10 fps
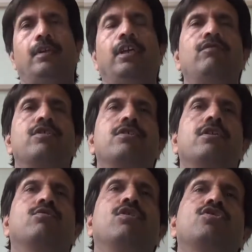Hello,
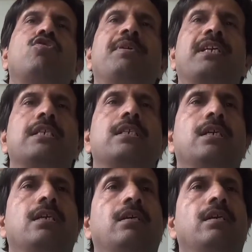uh, today's topic is uh,
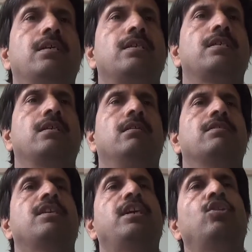uh,
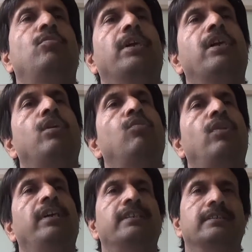
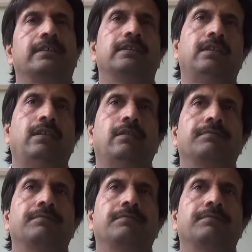cytomegalovirus. Uh,